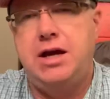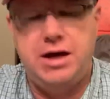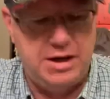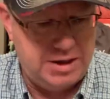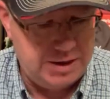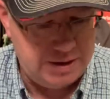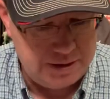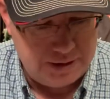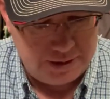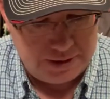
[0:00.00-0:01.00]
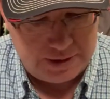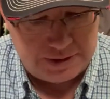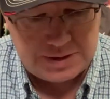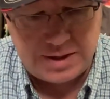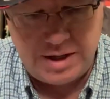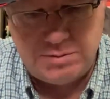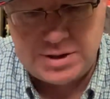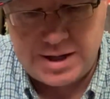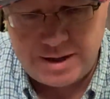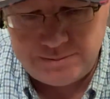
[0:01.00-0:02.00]
head at the same
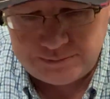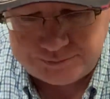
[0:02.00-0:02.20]
time.